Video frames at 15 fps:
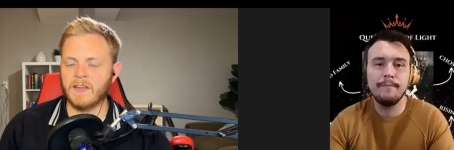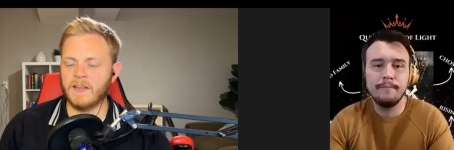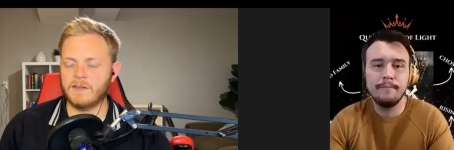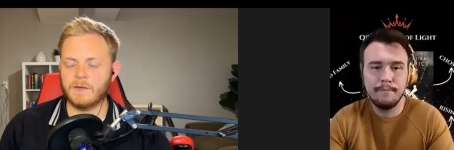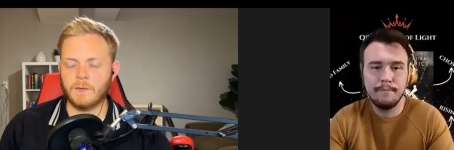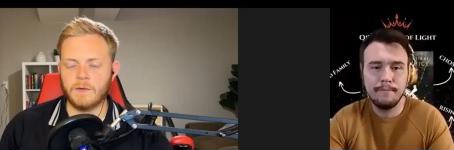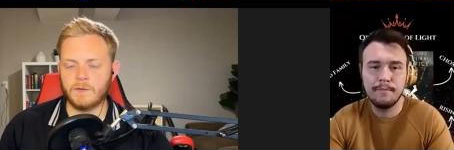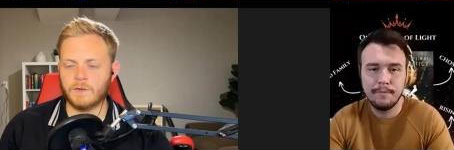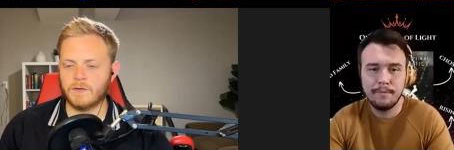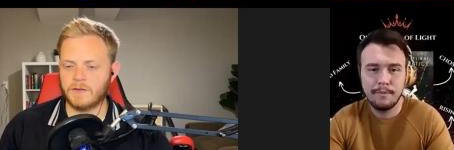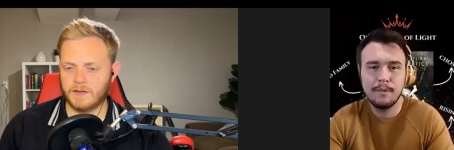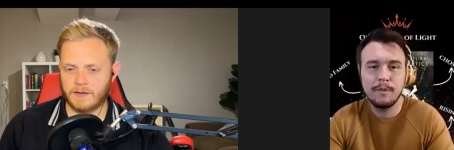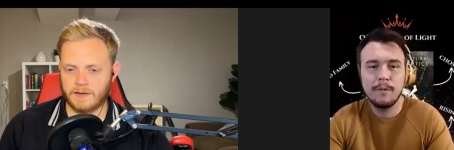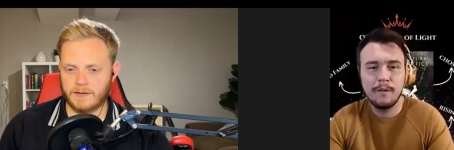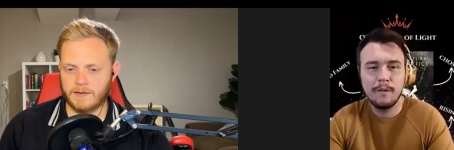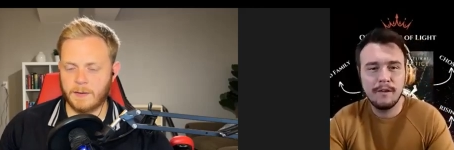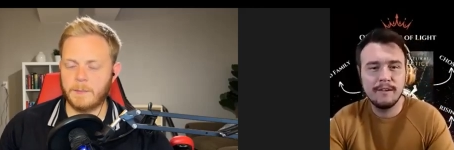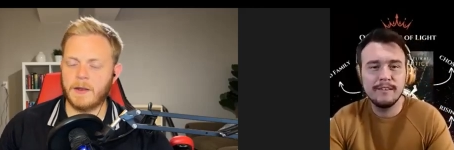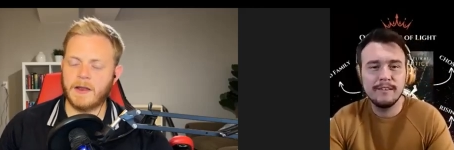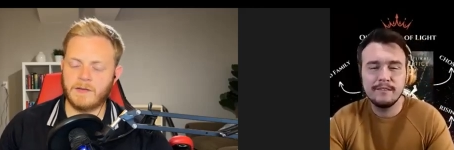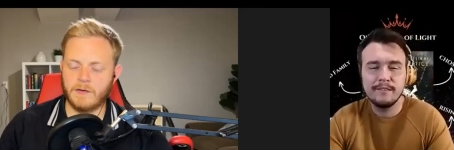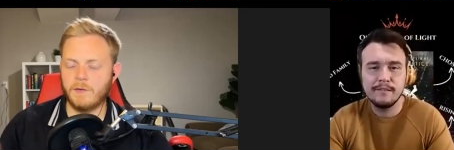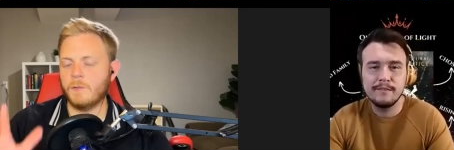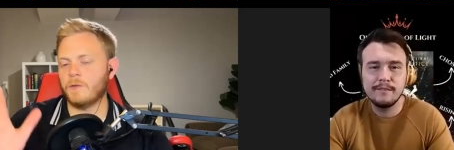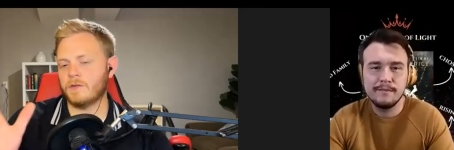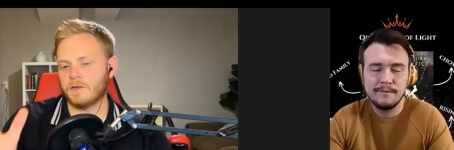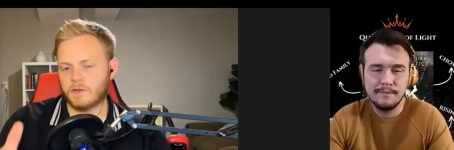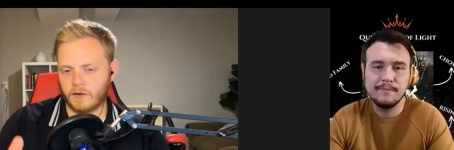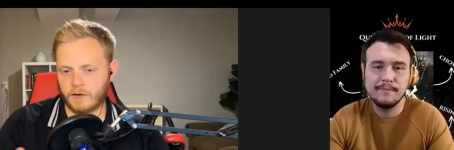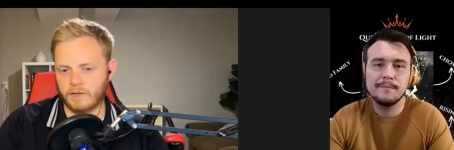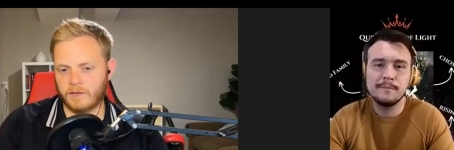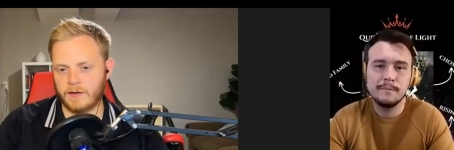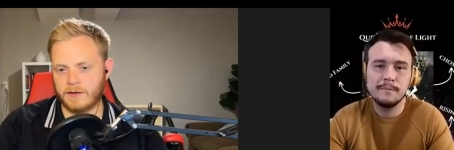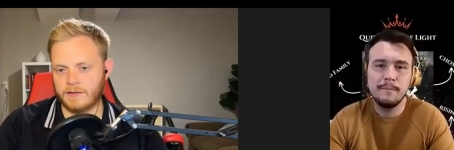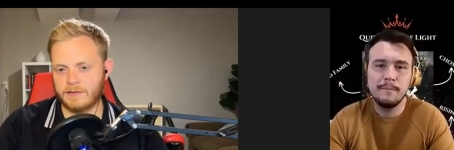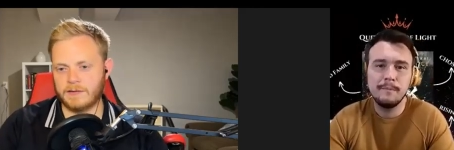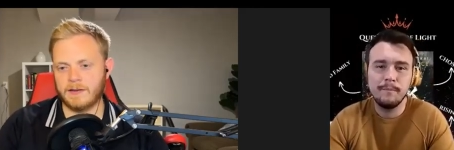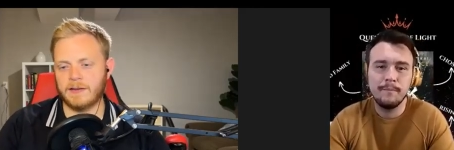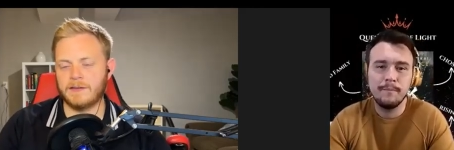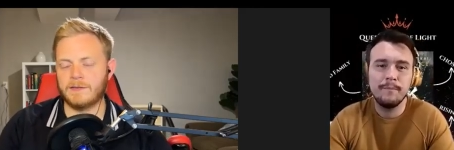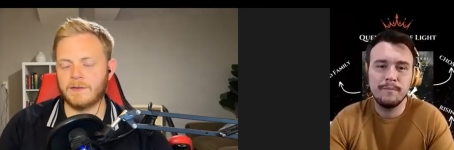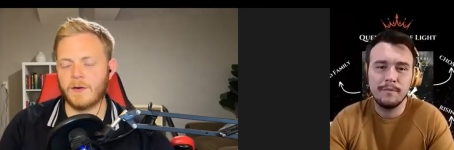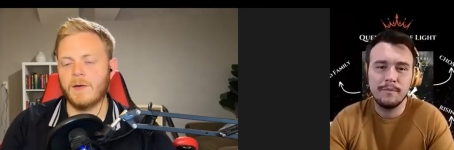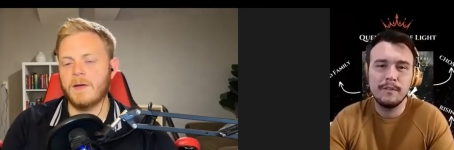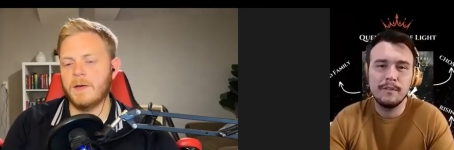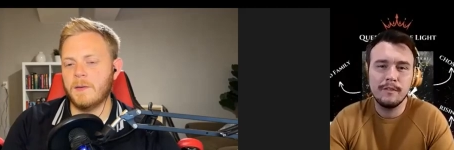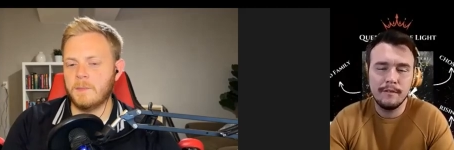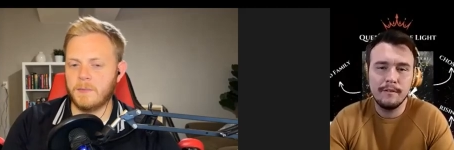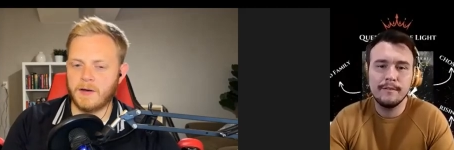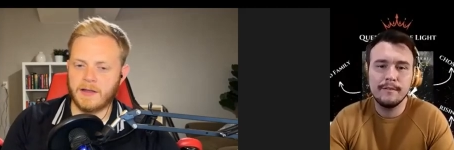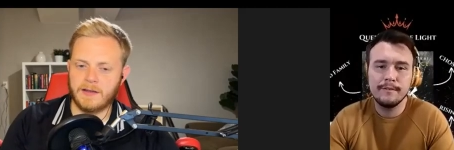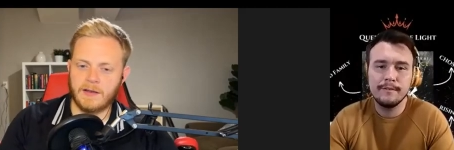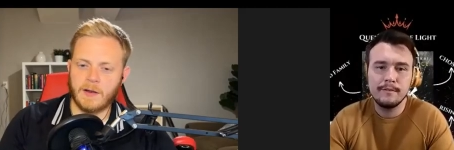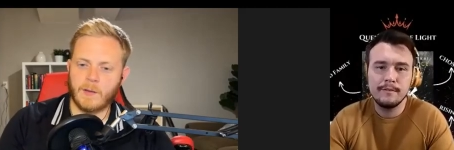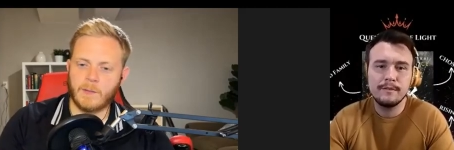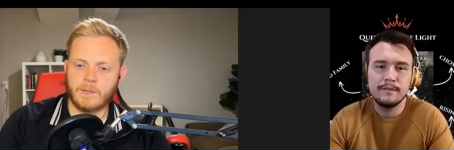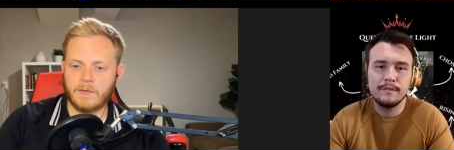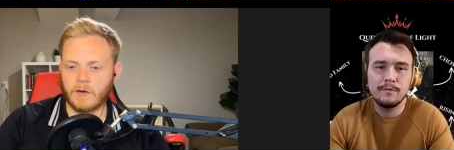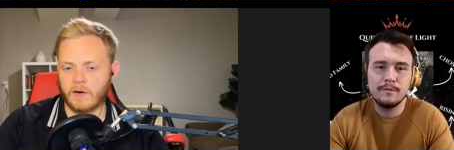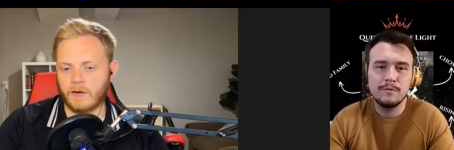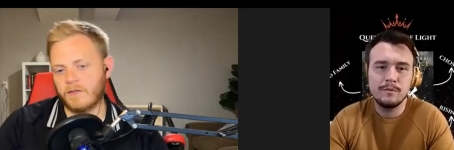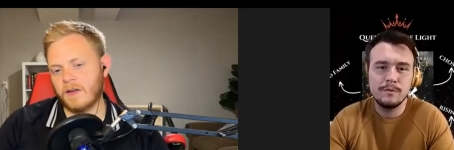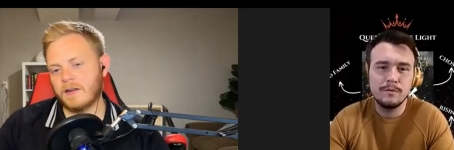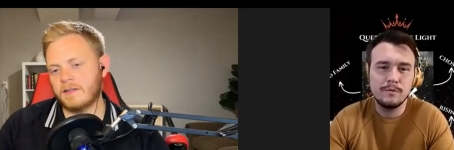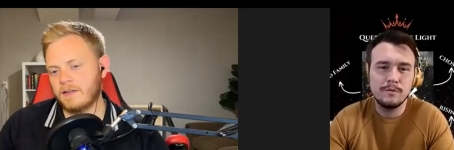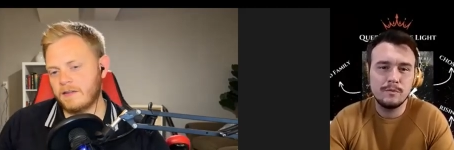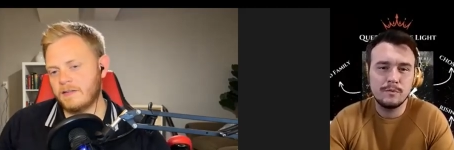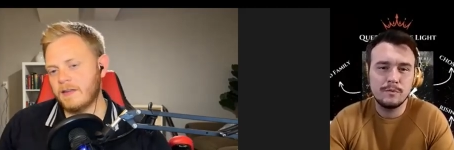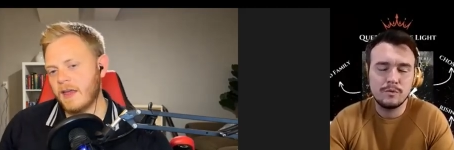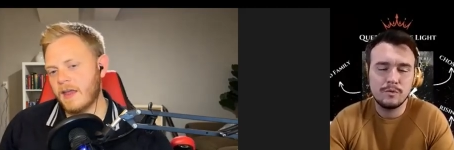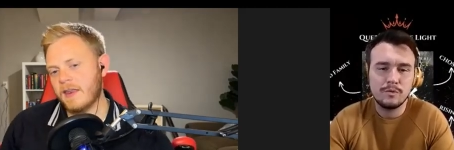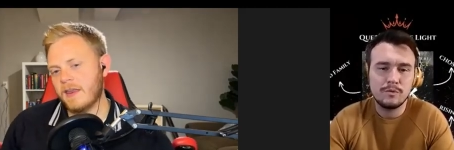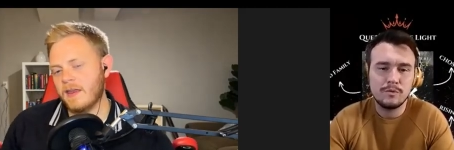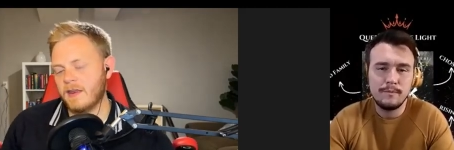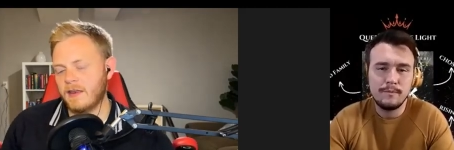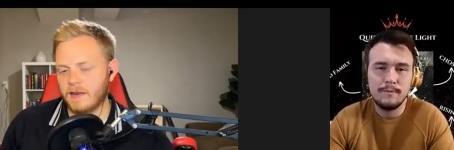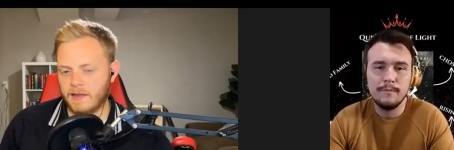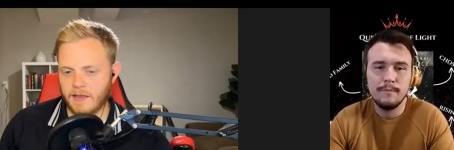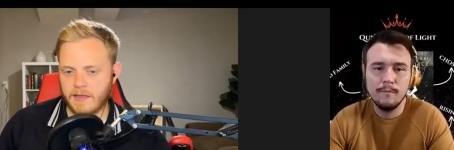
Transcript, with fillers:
Speaker 1: That's so interesting. I mean, I knew it was a dark fantasy, so but you know, dark fantasy set in,